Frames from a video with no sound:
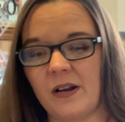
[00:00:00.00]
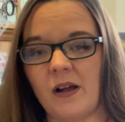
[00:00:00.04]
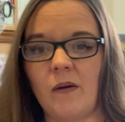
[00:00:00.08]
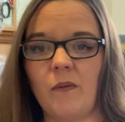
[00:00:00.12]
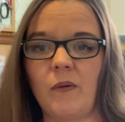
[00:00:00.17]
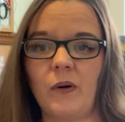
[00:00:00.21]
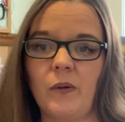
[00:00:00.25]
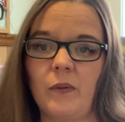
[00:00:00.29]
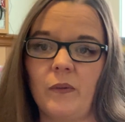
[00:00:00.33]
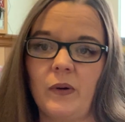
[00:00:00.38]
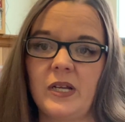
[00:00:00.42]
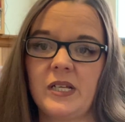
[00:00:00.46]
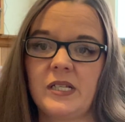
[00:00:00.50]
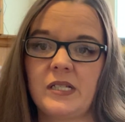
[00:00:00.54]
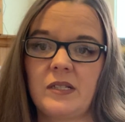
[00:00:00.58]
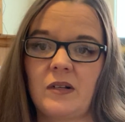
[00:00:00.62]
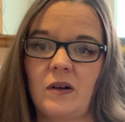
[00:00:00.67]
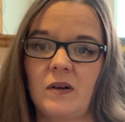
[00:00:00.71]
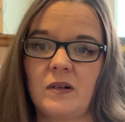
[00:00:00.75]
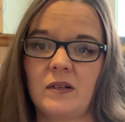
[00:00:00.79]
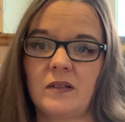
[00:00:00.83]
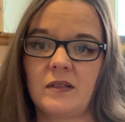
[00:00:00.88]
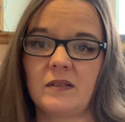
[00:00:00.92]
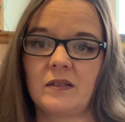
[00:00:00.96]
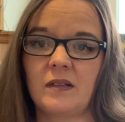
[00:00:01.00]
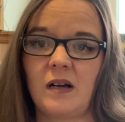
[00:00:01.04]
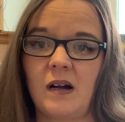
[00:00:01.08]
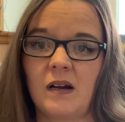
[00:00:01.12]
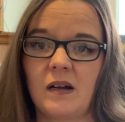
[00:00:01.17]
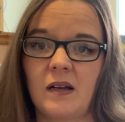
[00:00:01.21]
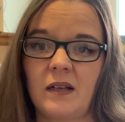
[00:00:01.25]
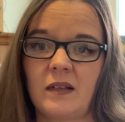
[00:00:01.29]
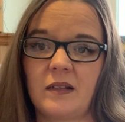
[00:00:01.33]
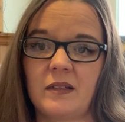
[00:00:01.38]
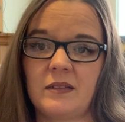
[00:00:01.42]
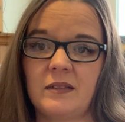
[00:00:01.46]
when we started
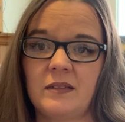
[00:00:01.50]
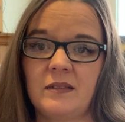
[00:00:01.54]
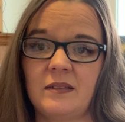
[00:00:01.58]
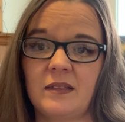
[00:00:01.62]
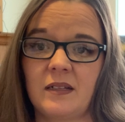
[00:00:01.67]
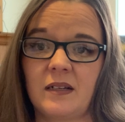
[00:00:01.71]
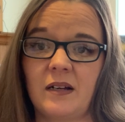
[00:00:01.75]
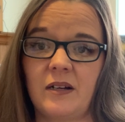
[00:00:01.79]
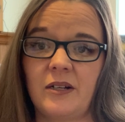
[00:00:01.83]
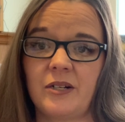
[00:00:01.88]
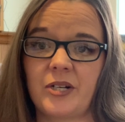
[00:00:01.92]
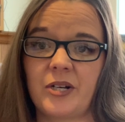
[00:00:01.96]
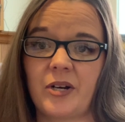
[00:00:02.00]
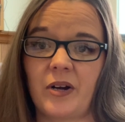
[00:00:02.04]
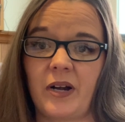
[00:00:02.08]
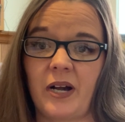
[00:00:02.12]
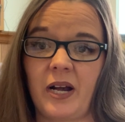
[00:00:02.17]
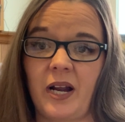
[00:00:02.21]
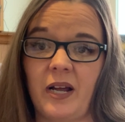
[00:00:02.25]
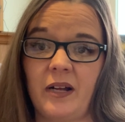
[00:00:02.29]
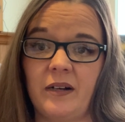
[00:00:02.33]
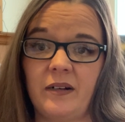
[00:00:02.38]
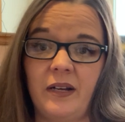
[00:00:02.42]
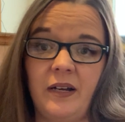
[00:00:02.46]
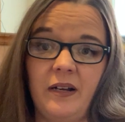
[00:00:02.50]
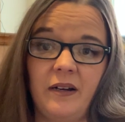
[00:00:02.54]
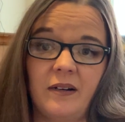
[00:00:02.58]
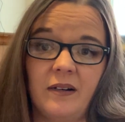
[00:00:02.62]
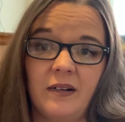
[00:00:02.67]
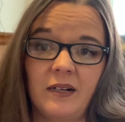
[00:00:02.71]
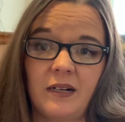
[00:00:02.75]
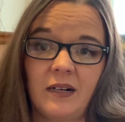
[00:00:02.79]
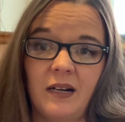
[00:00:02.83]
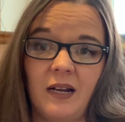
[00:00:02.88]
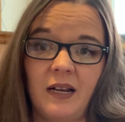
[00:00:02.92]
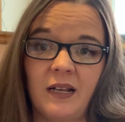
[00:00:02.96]
locking the country down
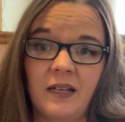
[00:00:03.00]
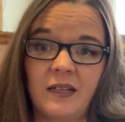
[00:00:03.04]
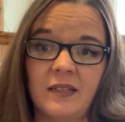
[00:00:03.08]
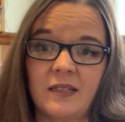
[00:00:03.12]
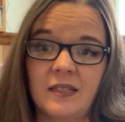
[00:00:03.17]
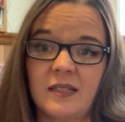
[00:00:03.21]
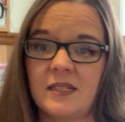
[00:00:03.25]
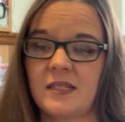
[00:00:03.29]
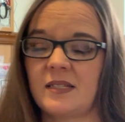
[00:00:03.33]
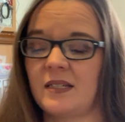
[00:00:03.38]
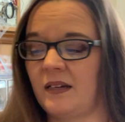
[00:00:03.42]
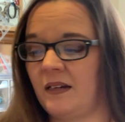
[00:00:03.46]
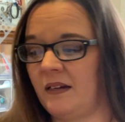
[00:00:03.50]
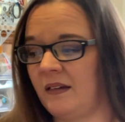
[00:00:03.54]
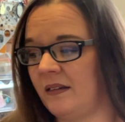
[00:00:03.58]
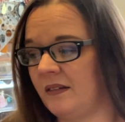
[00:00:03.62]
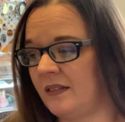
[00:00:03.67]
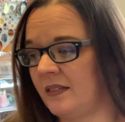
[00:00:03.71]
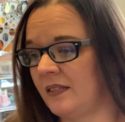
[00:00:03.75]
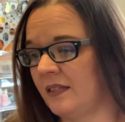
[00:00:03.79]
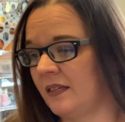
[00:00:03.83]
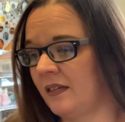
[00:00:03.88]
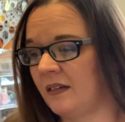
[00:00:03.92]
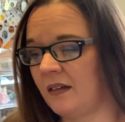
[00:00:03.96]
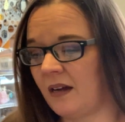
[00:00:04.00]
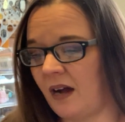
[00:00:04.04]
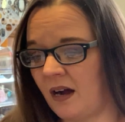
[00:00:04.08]
here in the States,